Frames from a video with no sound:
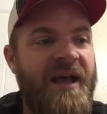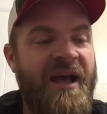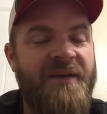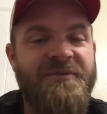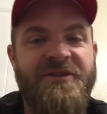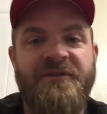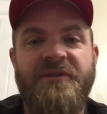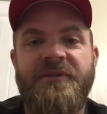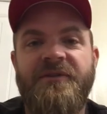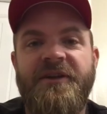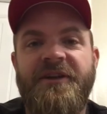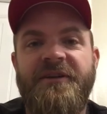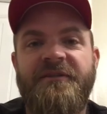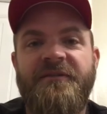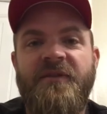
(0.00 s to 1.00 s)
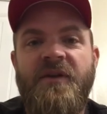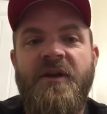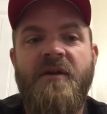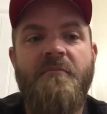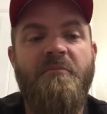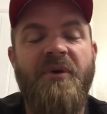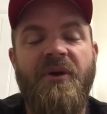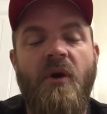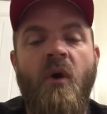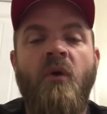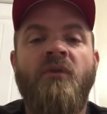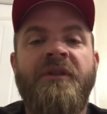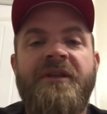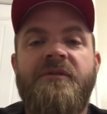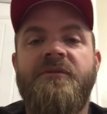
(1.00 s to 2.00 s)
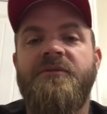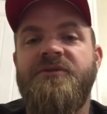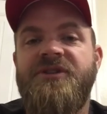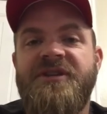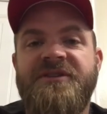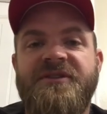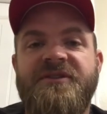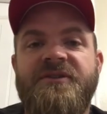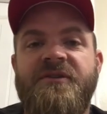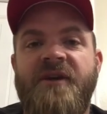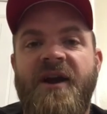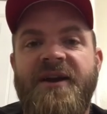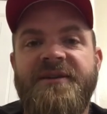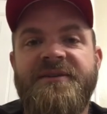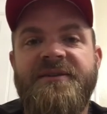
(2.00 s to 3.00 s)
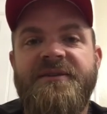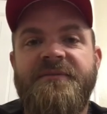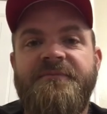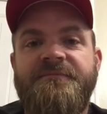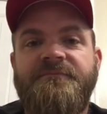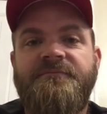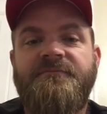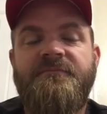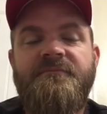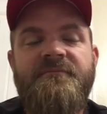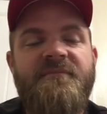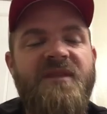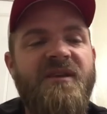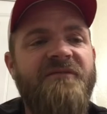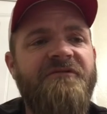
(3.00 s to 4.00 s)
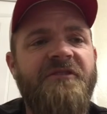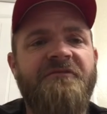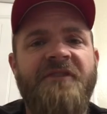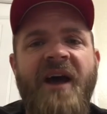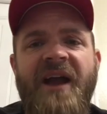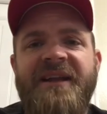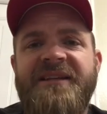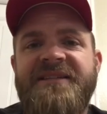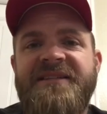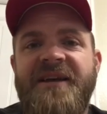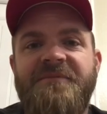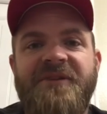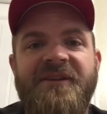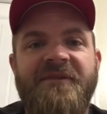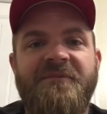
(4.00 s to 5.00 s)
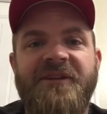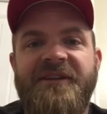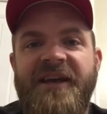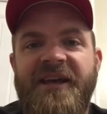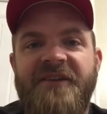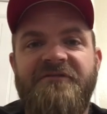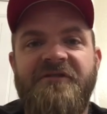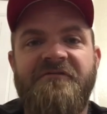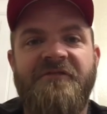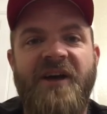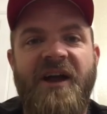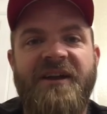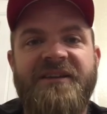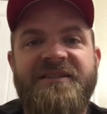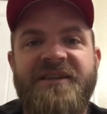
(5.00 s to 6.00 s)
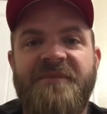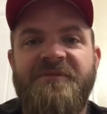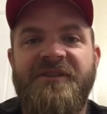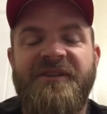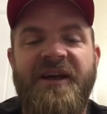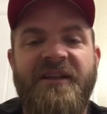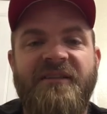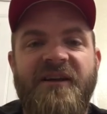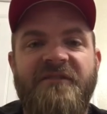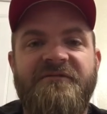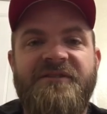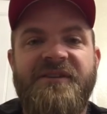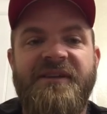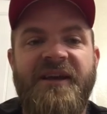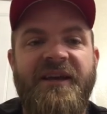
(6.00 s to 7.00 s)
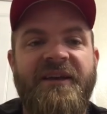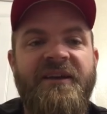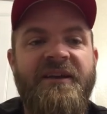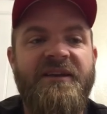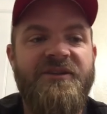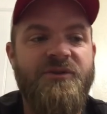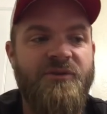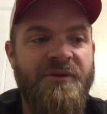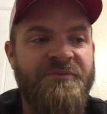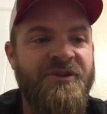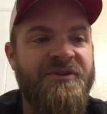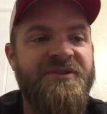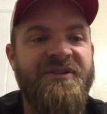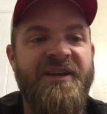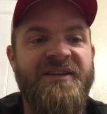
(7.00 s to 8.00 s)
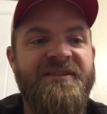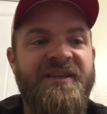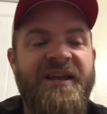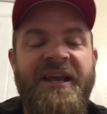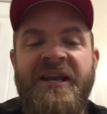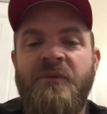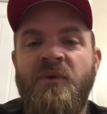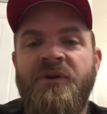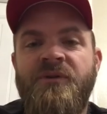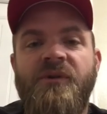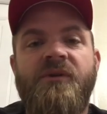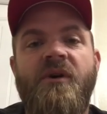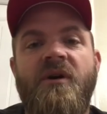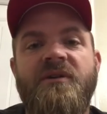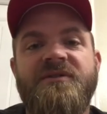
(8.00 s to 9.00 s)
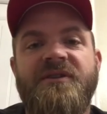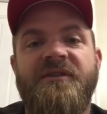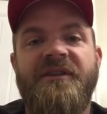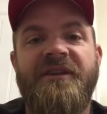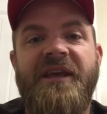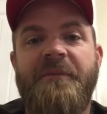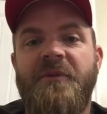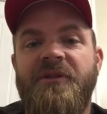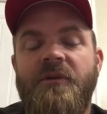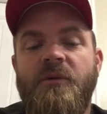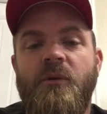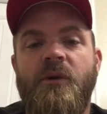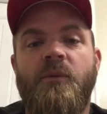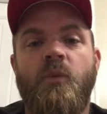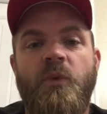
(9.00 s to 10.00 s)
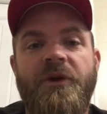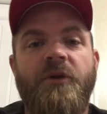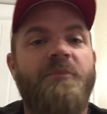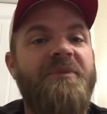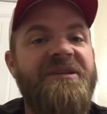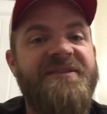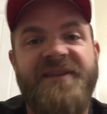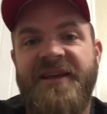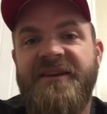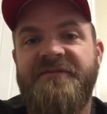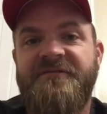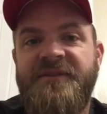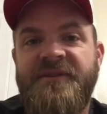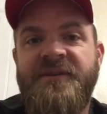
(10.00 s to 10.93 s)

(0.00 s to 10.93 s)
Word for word: Absolutely but only through Jesus Christ. If you've not accepted him today, if you've not accepted that love today, scripture says that anyone who calls on the name of the Lord will be saved.